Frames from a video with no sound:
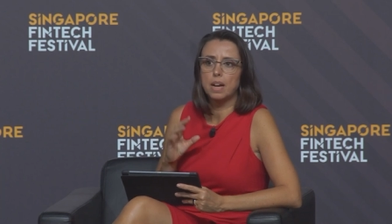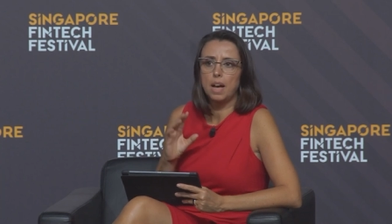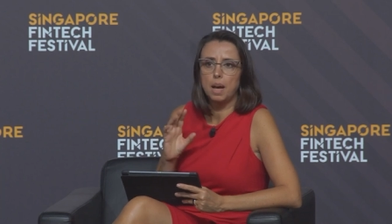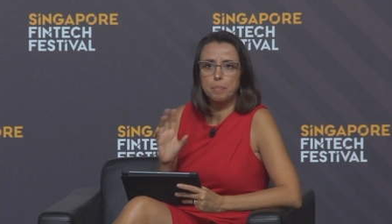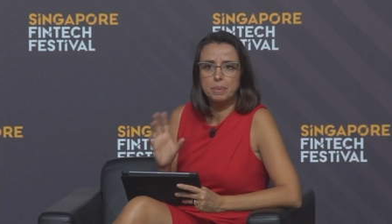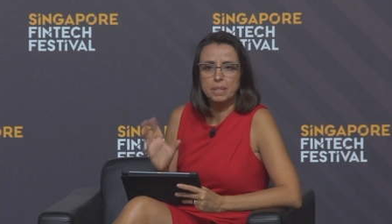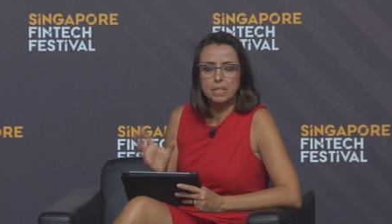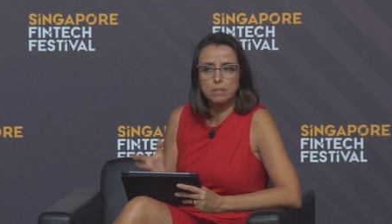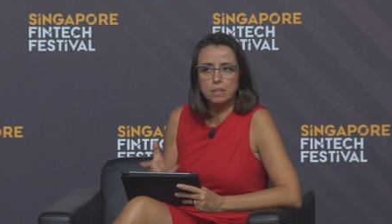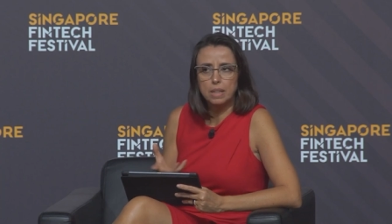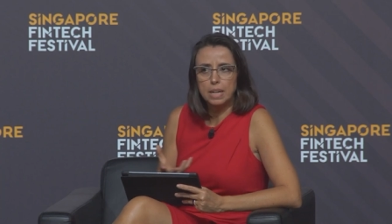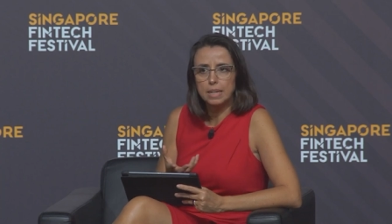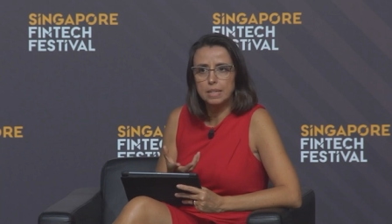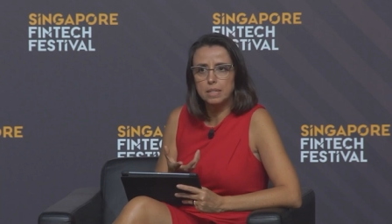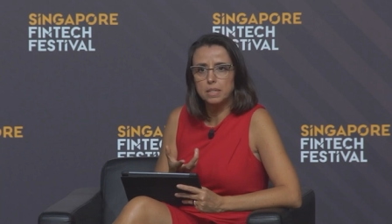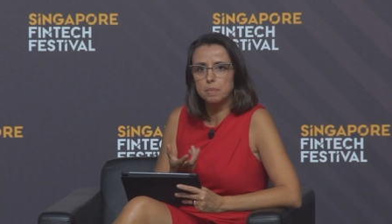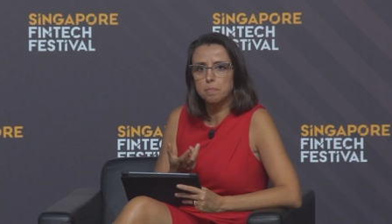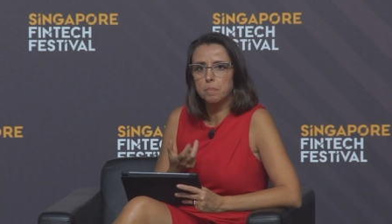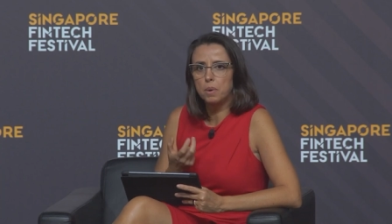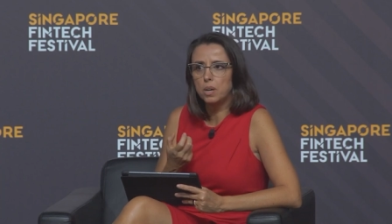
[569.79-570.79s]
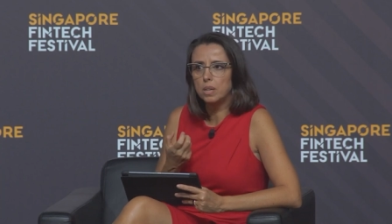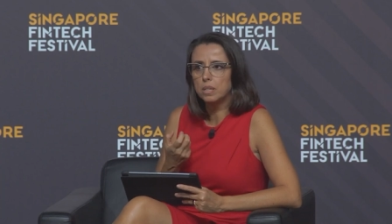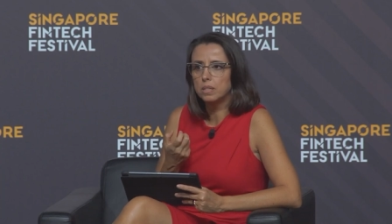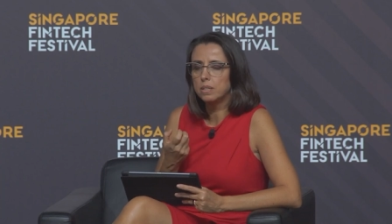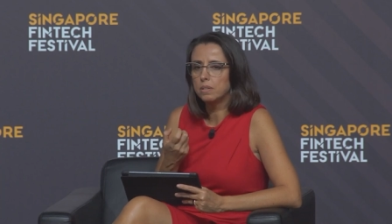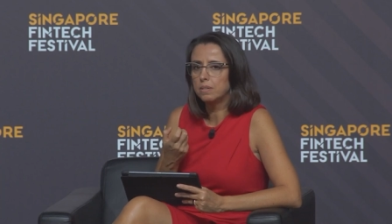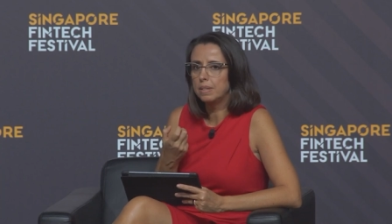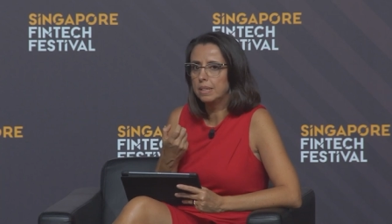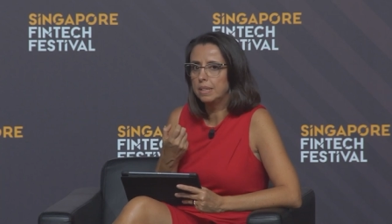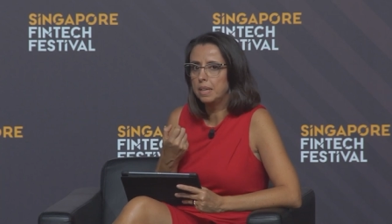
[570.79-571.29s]
capital light
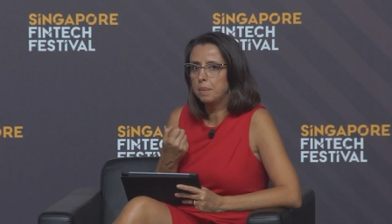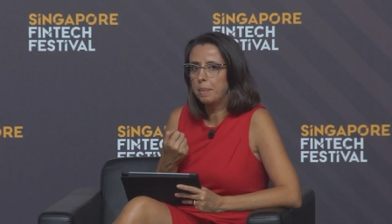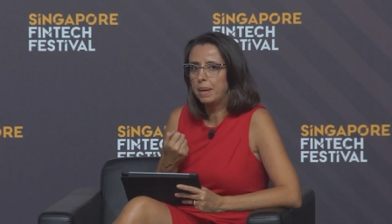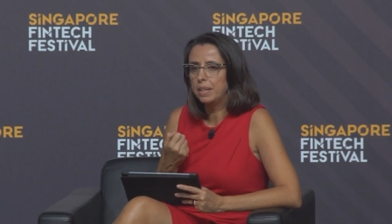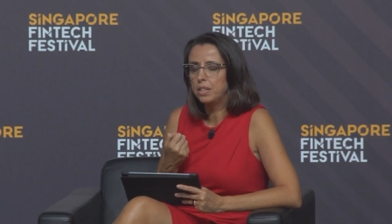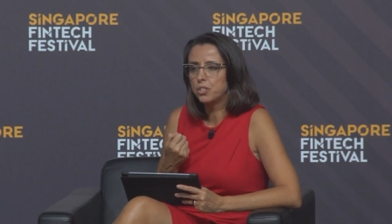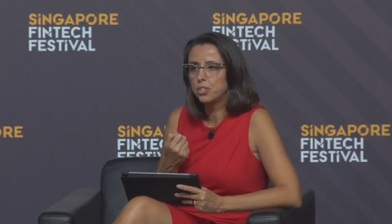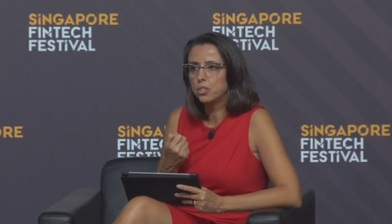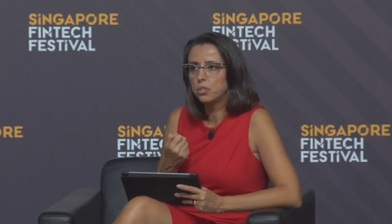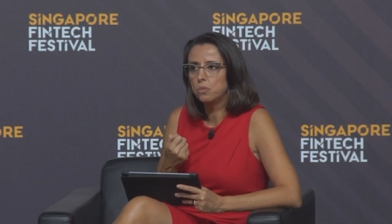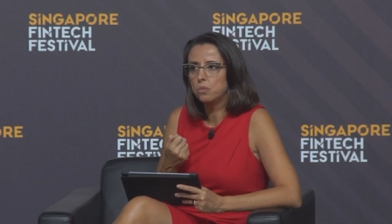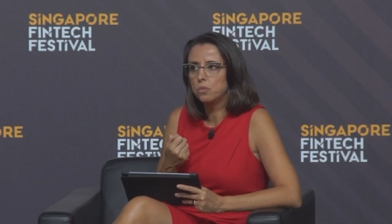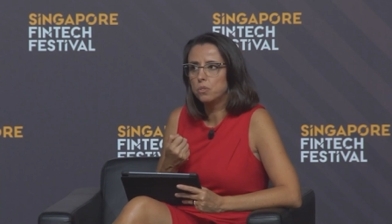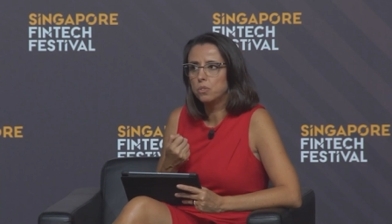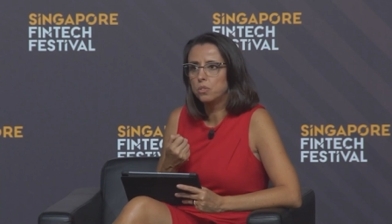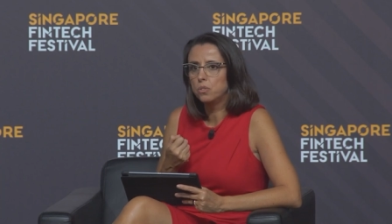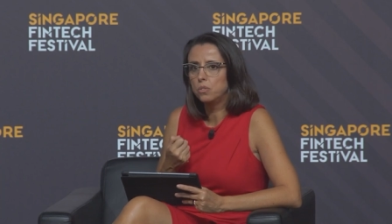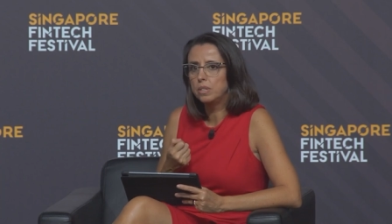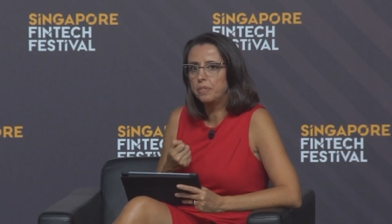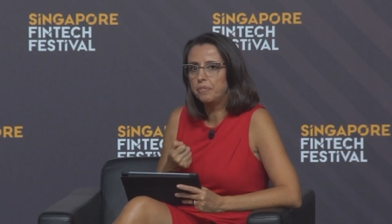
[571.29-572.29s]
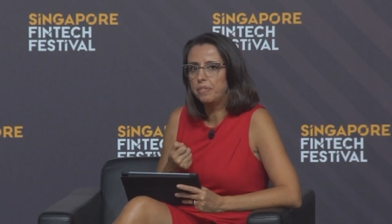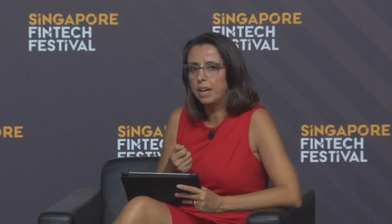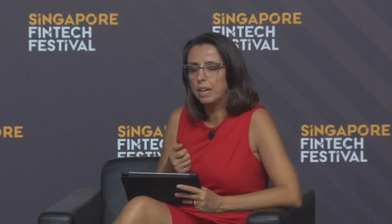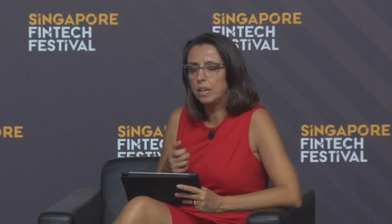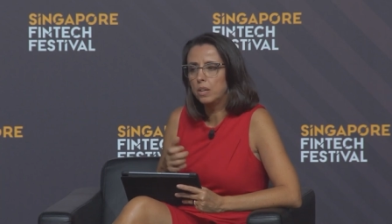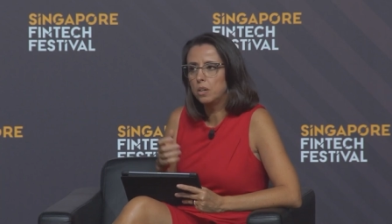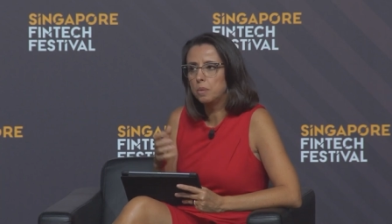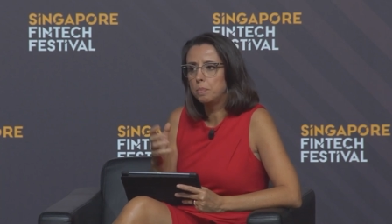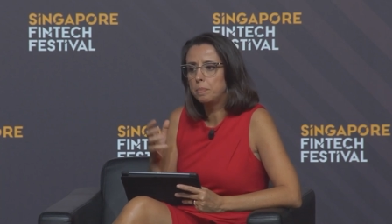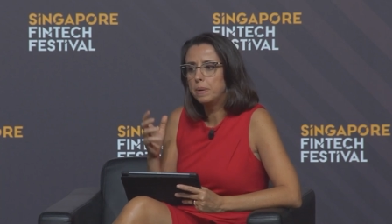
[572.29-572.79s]
model that they managed to
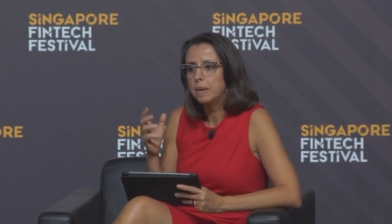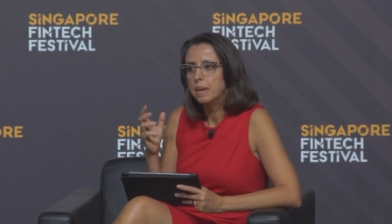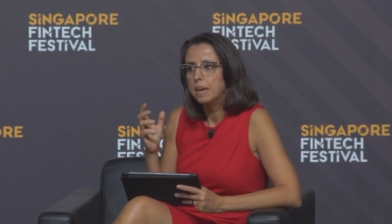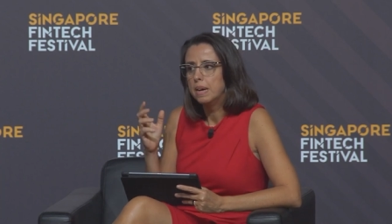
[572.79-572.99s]
develop.